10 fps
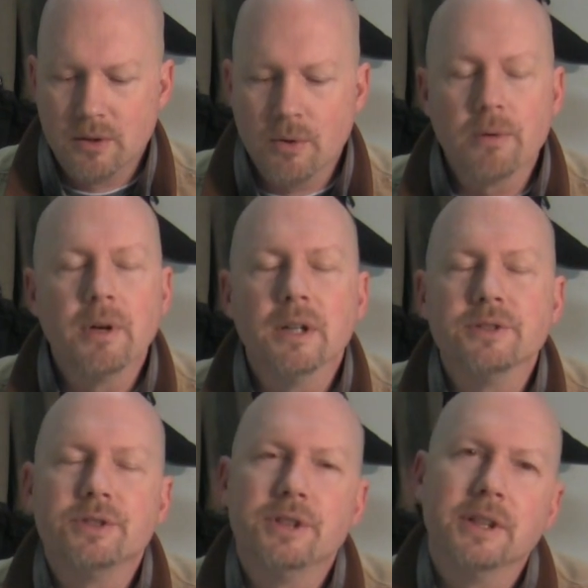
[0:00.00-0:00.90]
1/4
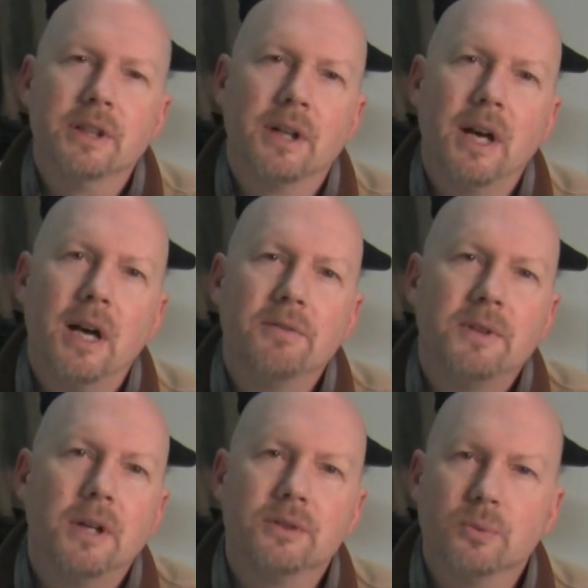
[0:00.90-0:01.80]
ounce jig and a 1/2
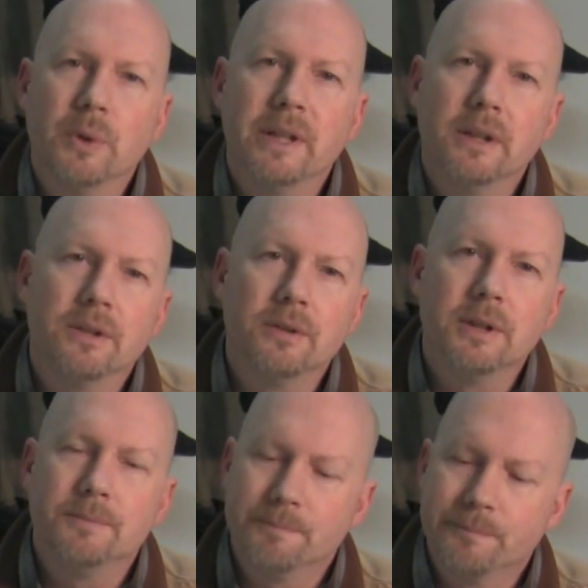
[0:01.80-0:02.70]
ounce weight under
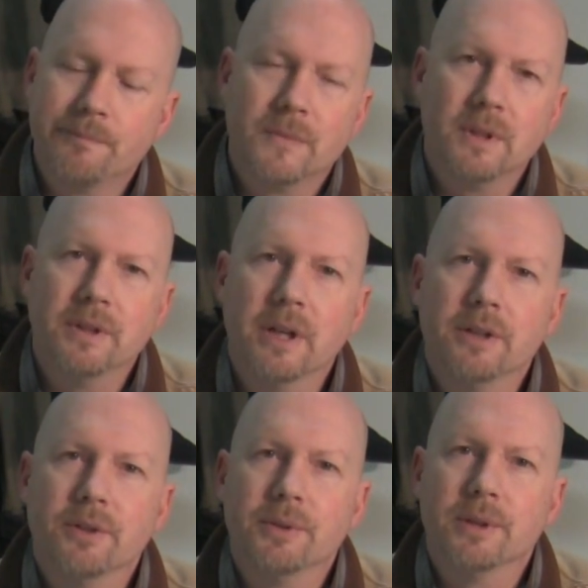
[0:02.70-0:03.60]
it, you got
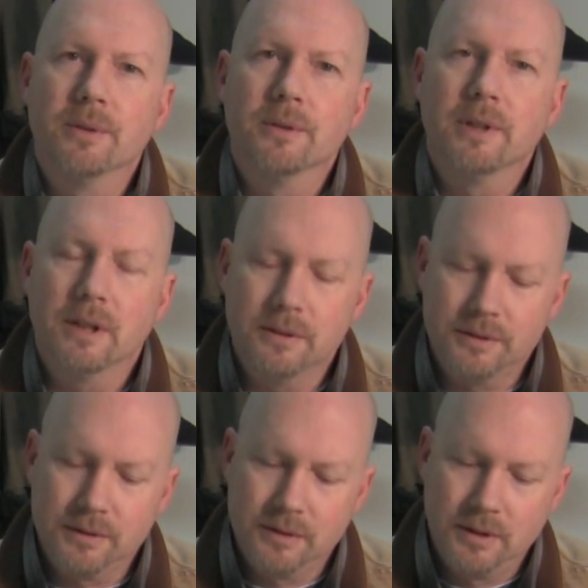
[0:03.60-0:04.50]
your 3/4
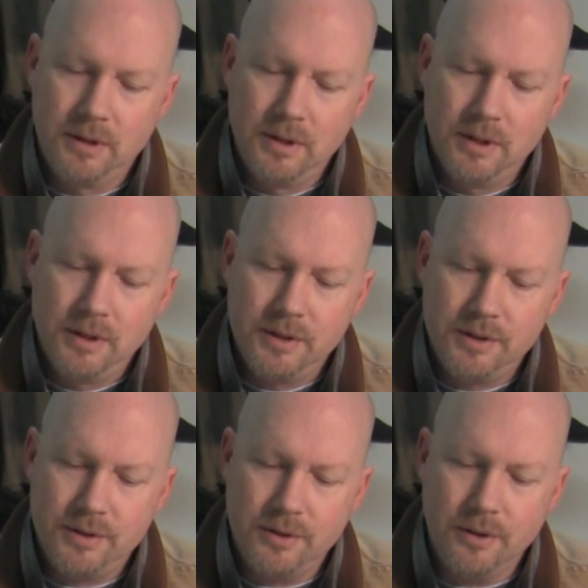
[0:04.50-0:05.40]
ounce.
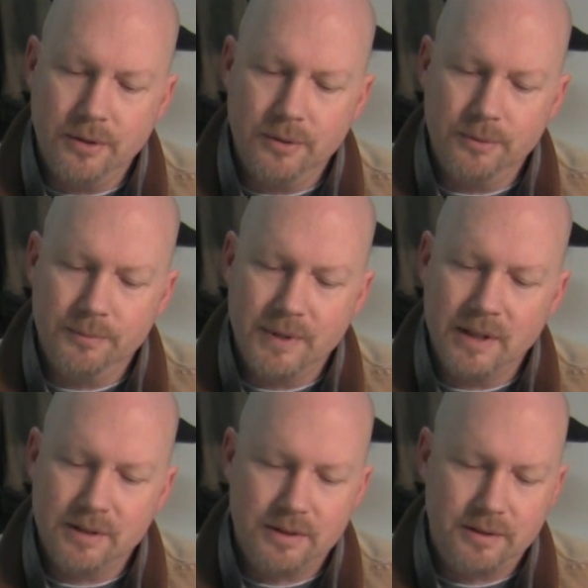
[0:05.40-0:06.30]
So
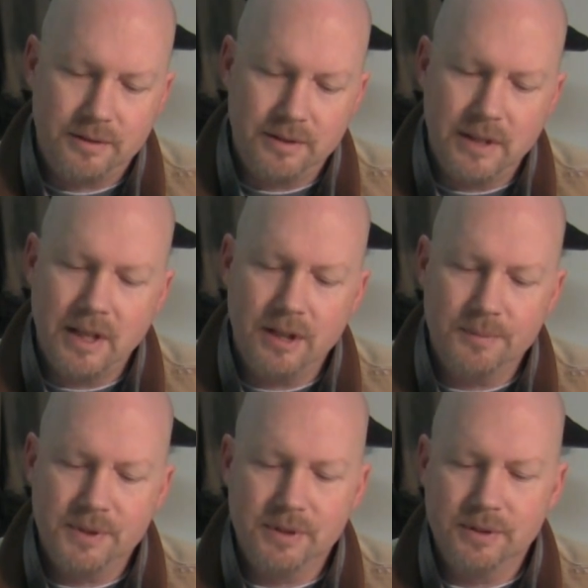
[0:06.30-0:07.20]
that
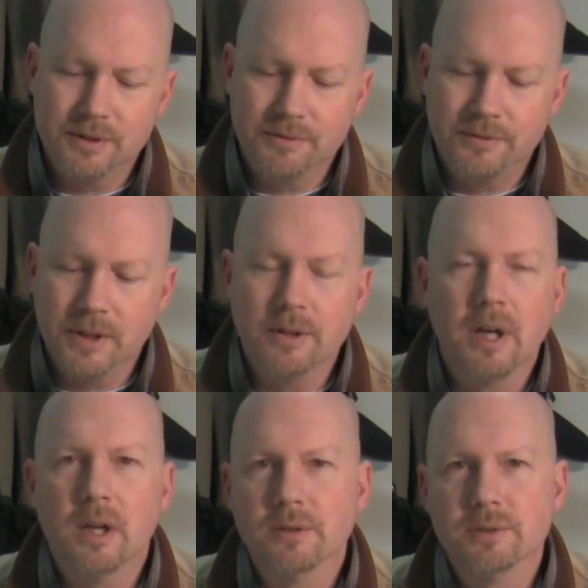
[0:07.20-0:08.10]
helps you to figure
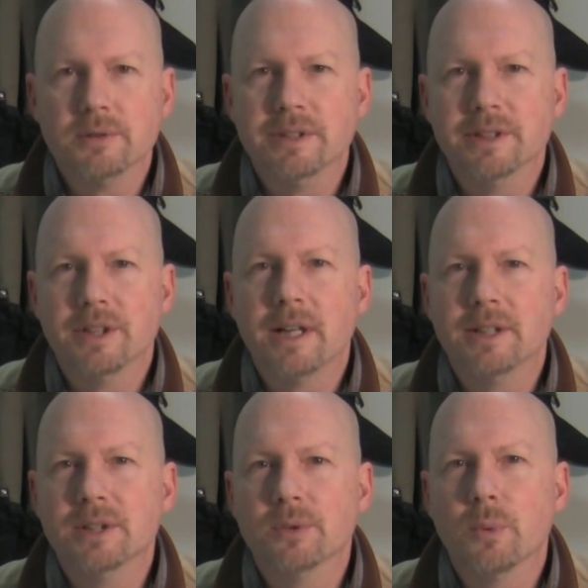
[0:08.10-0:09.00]
out the
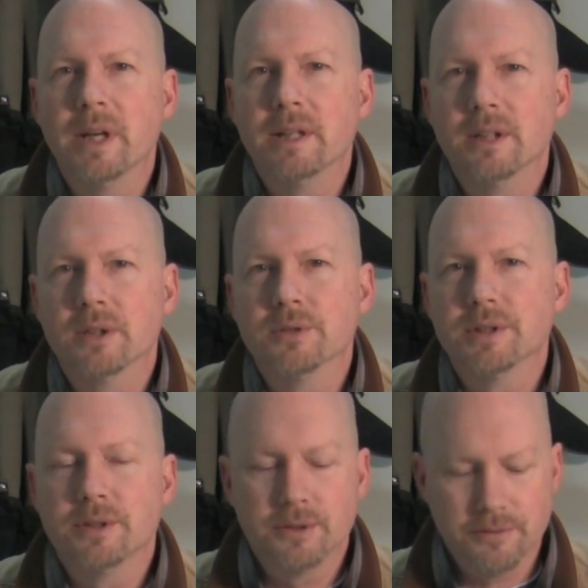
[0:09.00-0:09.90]
ideal weight that goes
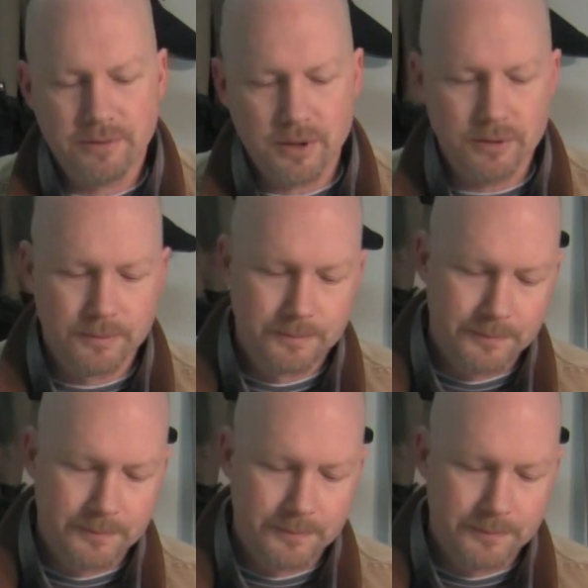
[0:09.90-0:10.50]
under the float.